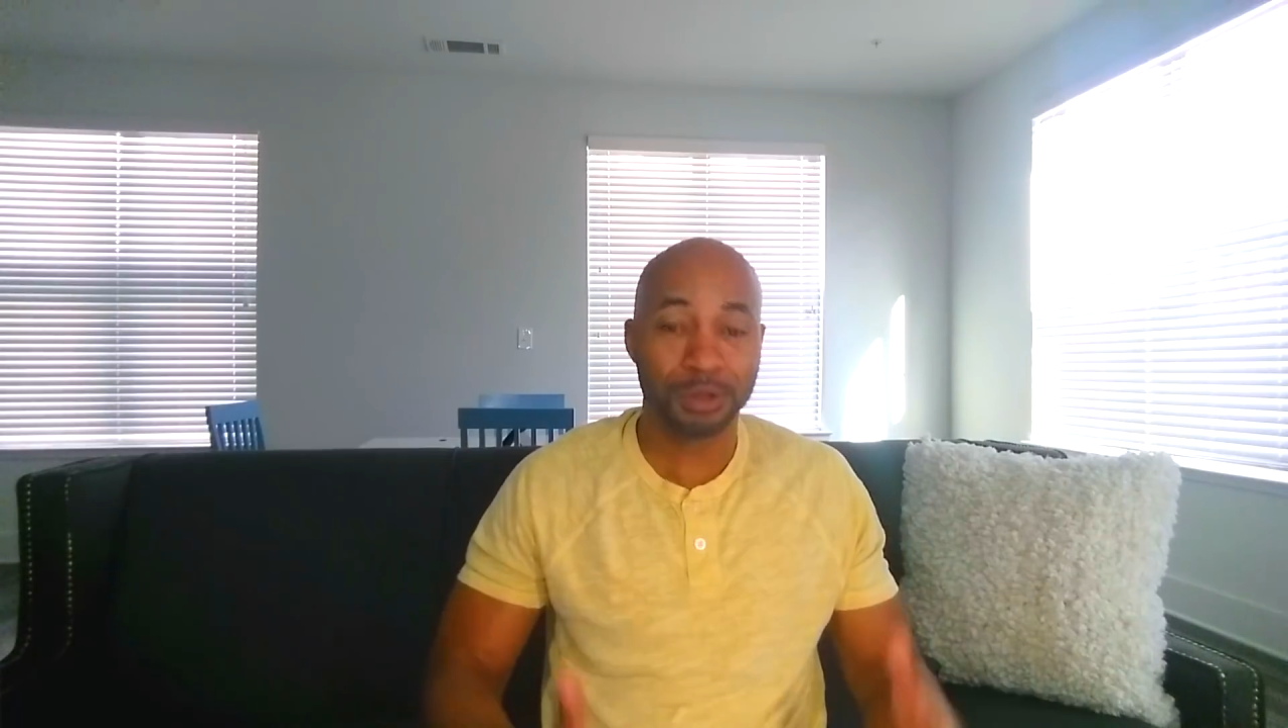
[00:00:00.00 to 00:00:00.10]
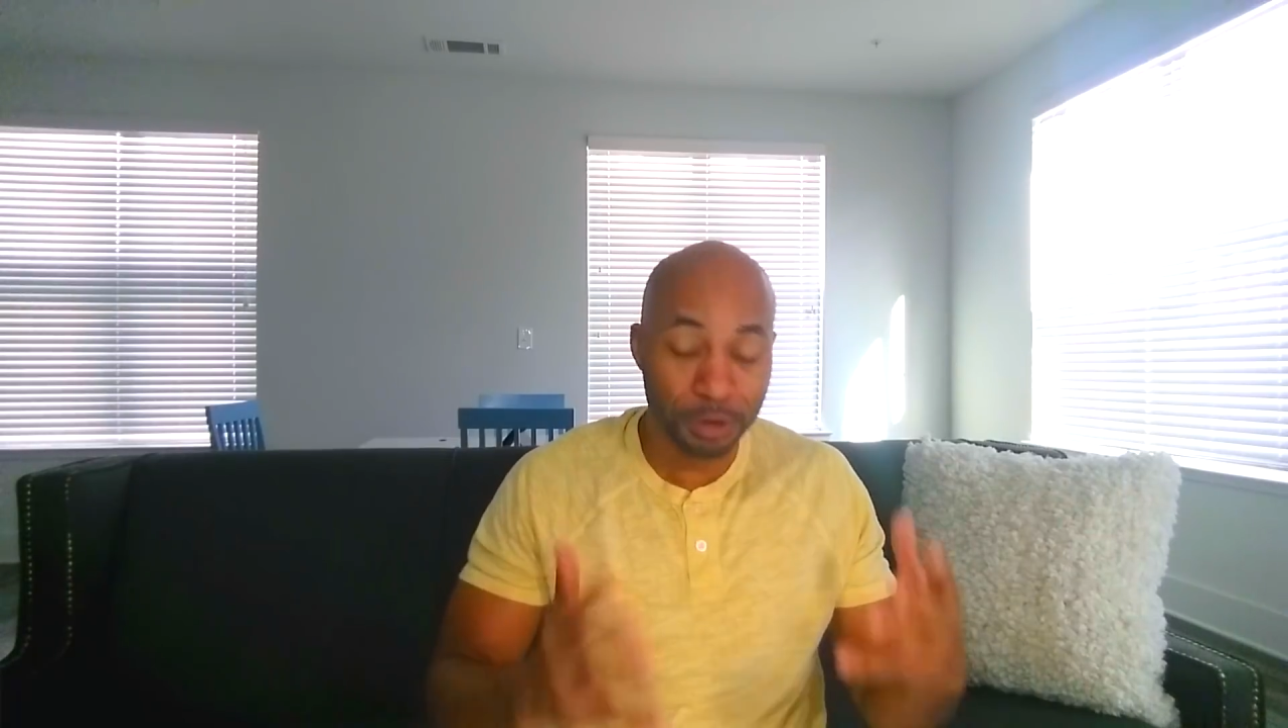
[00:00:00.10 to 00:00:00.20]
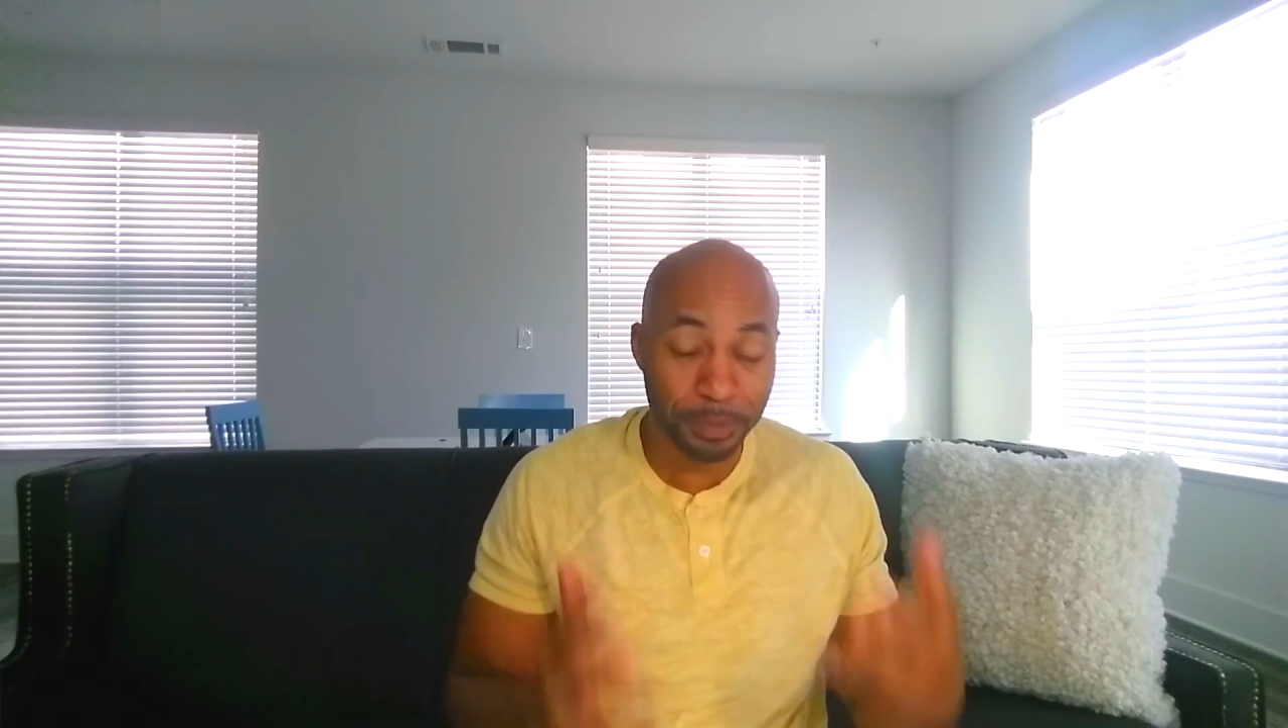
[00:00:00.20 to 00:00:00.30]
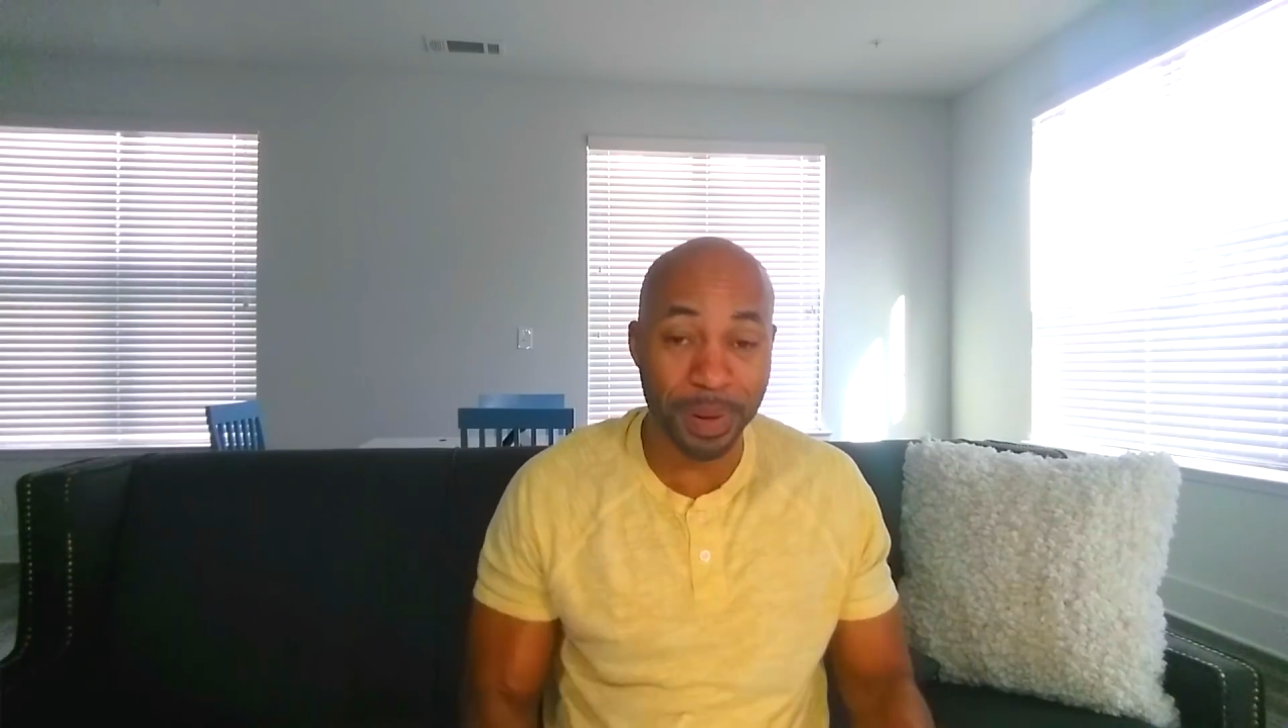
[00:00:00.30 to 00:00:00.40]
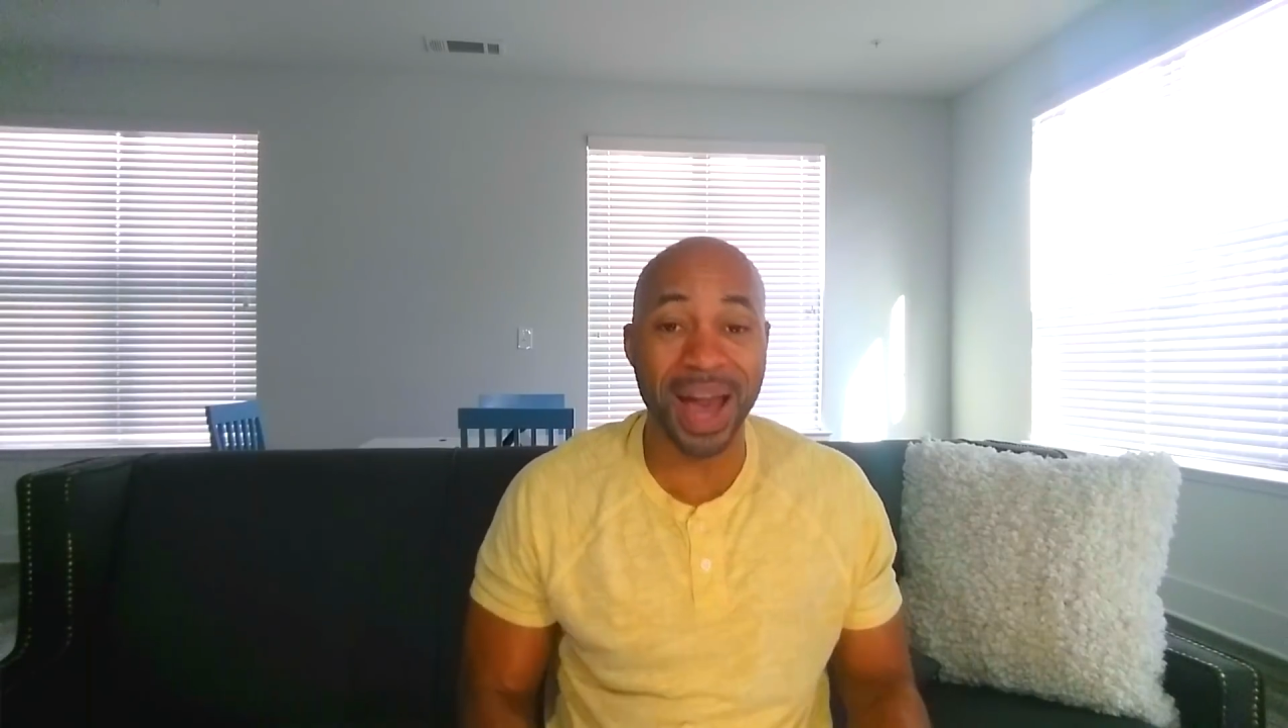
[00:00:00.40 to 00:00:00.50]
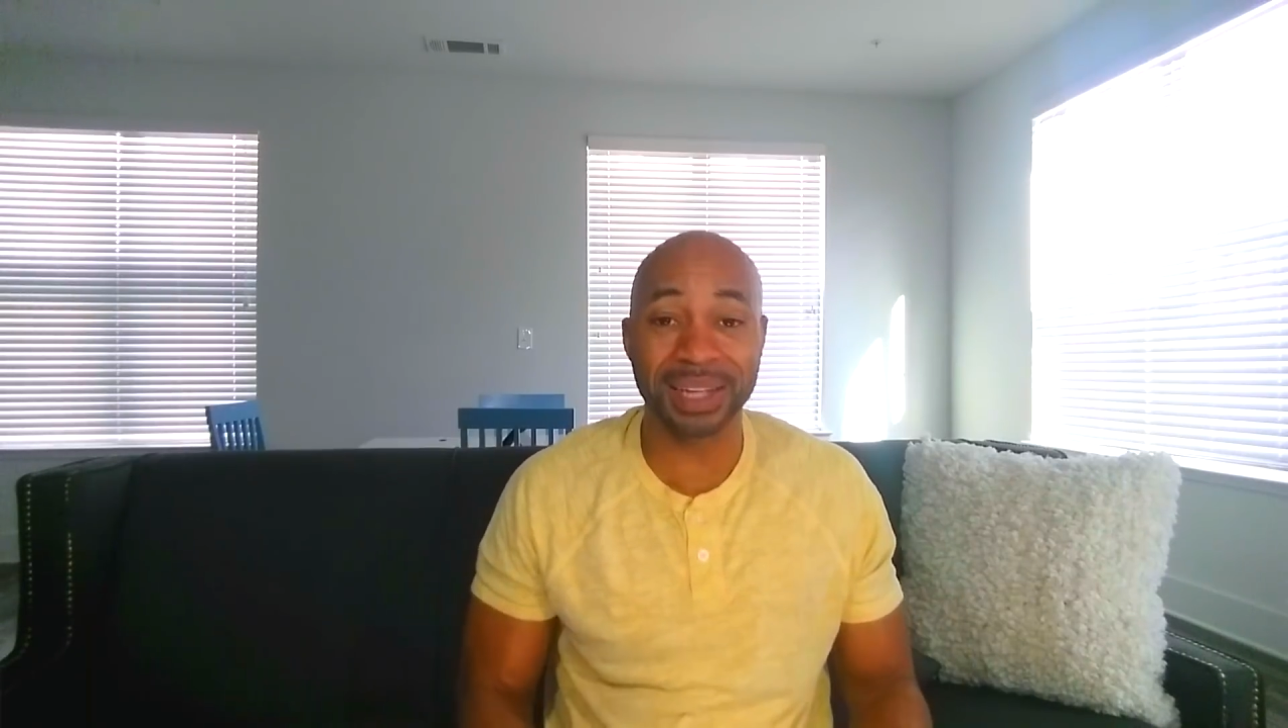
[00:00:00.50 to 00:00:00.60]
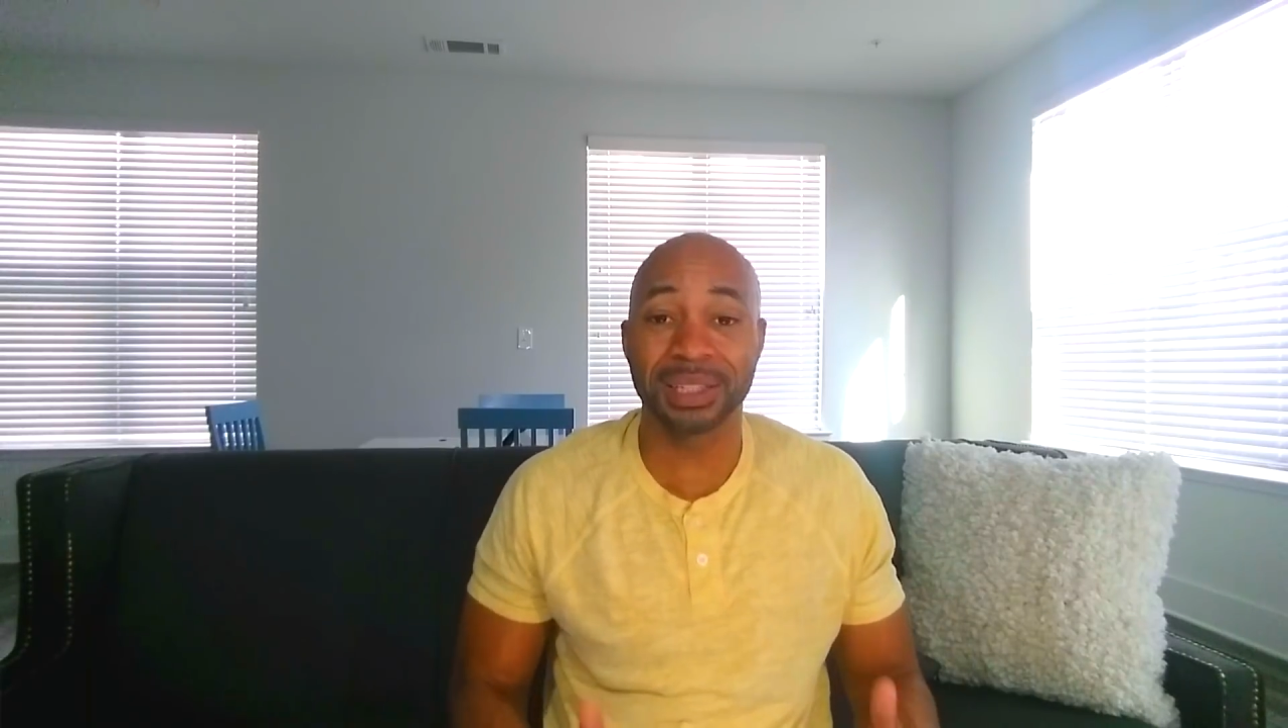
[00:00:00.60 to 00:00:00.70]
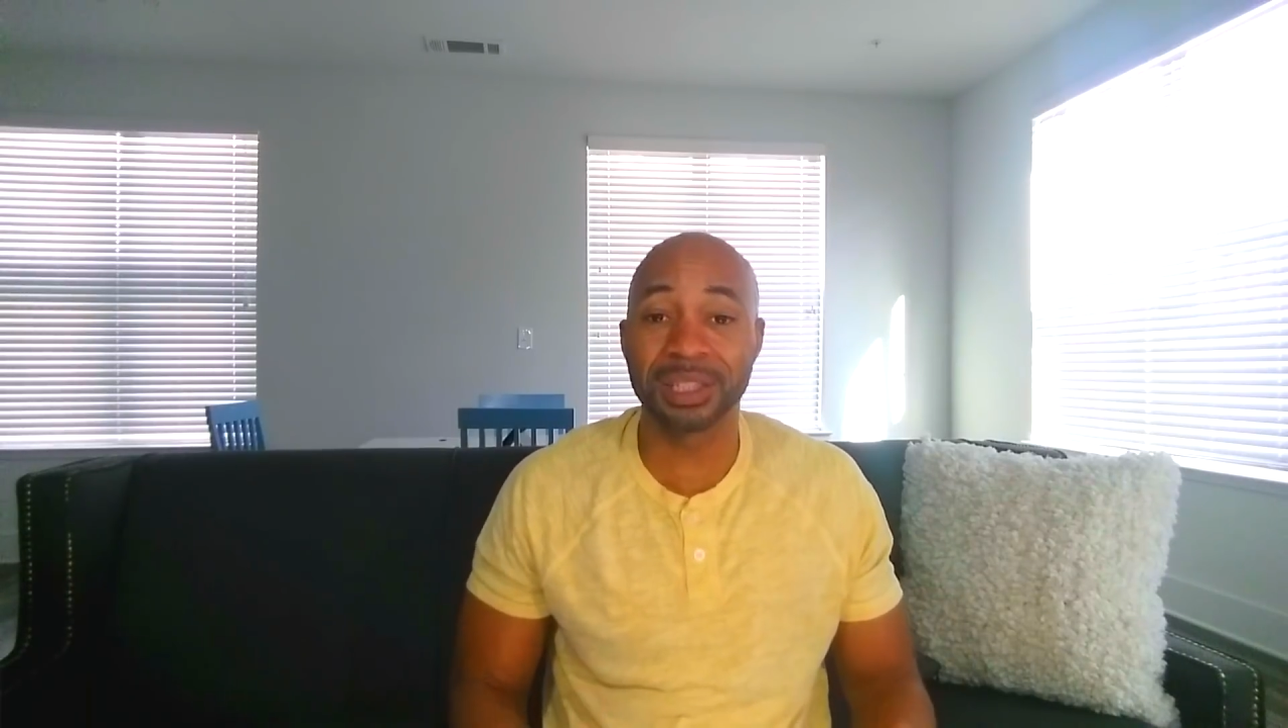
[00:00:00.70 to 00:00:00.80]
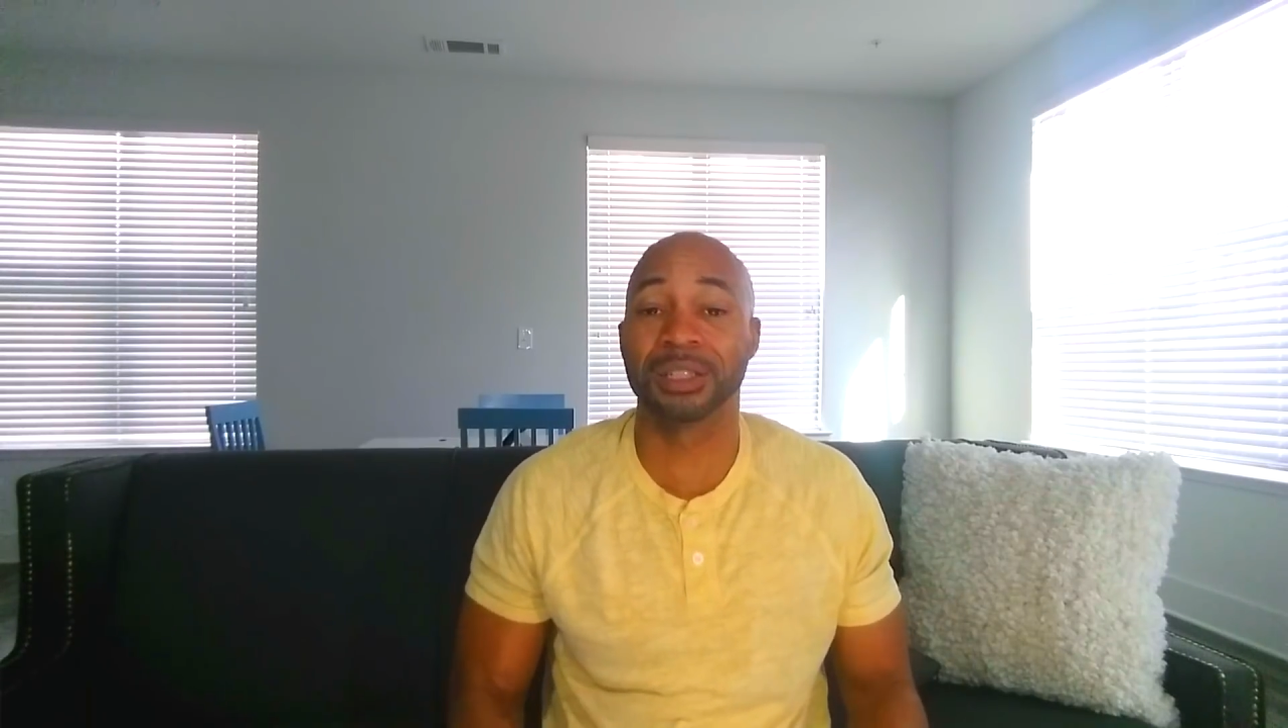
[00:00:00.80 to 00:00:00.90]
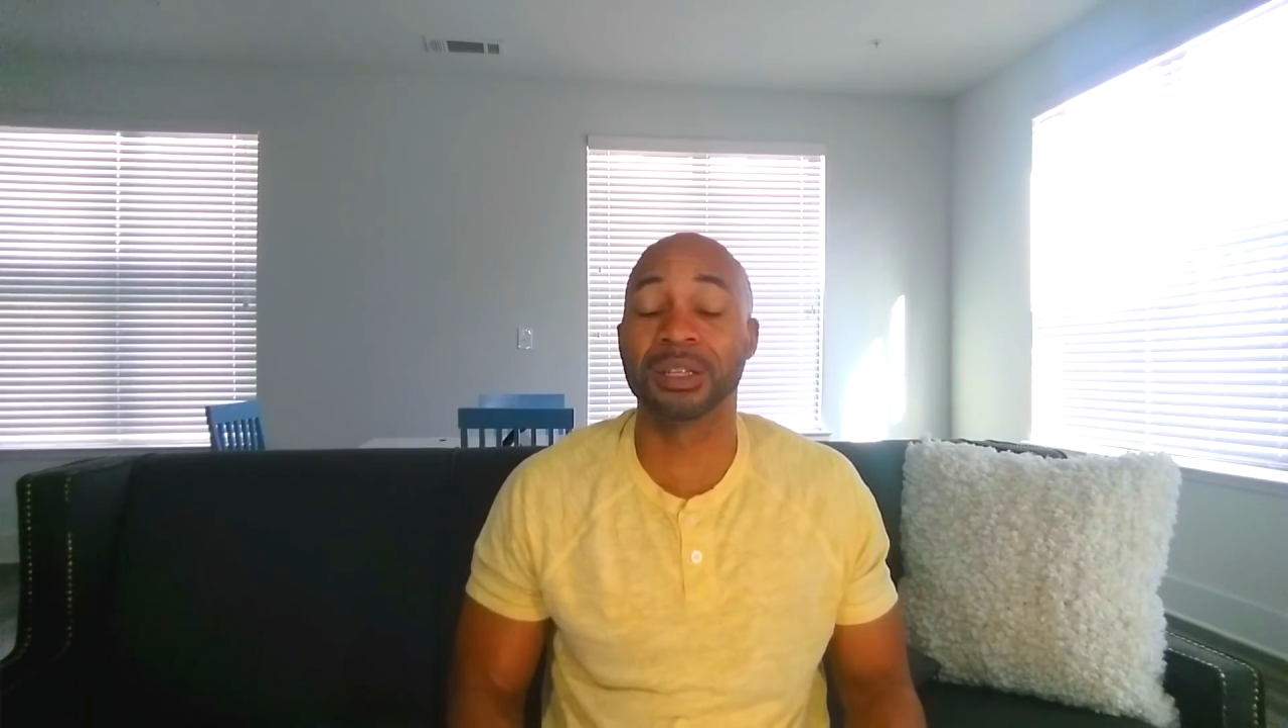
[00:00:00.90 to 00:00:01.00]
Do the
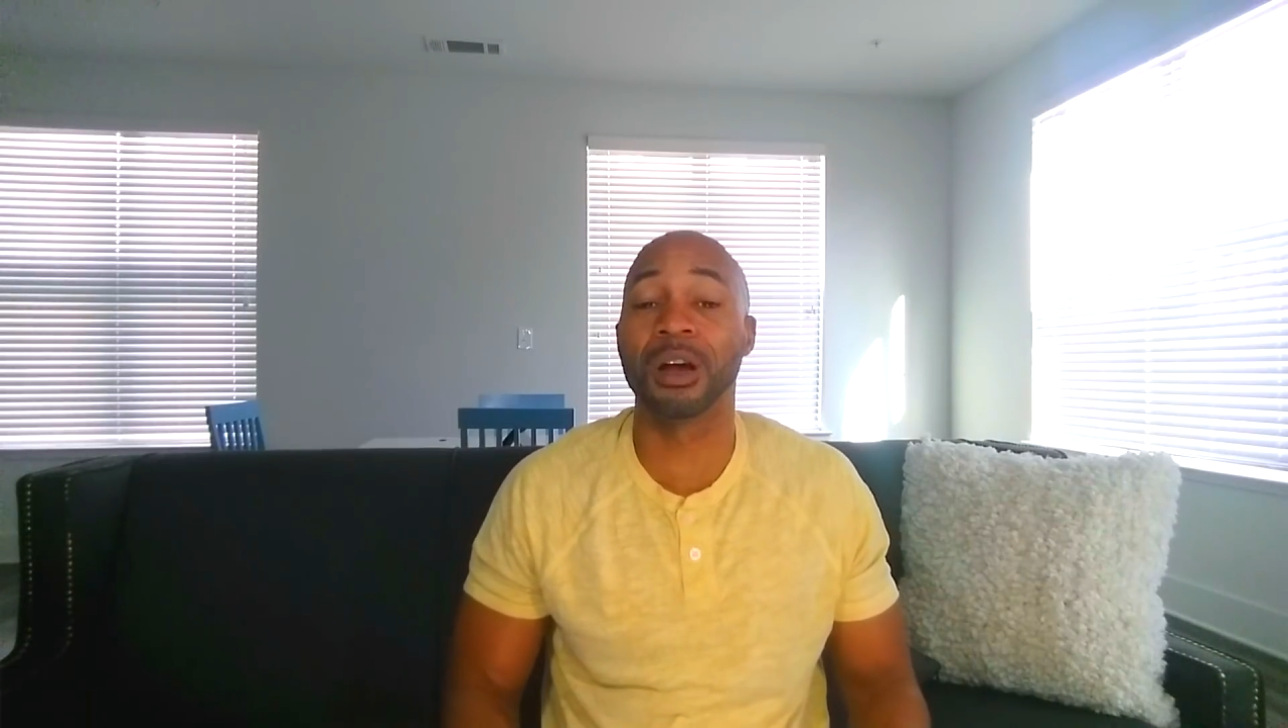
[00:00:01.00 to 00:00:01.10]
passengers